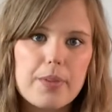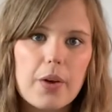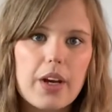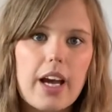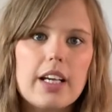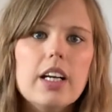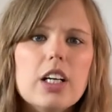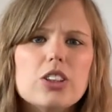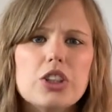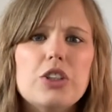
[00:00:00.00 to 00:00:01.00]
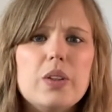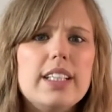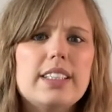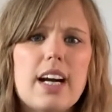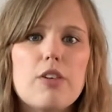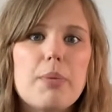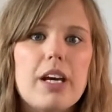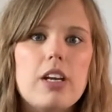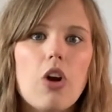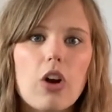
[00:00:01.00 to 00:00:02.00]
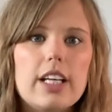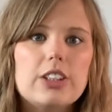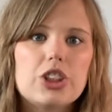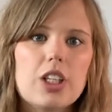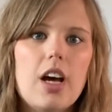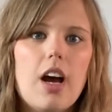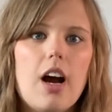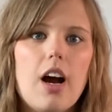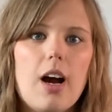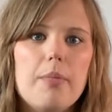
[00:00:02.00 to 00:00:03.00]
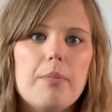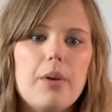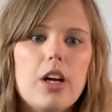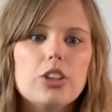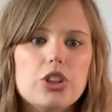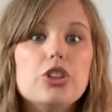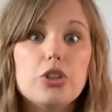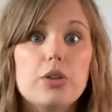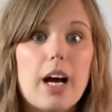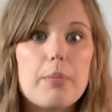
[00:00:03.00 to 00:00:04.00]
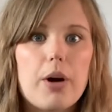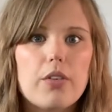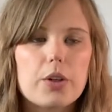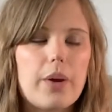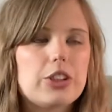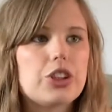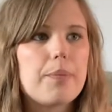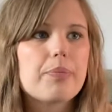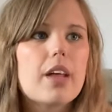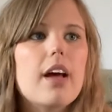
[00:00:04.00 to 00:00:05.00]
Okay, so you need to have a bit of knowledge to do that part of the question.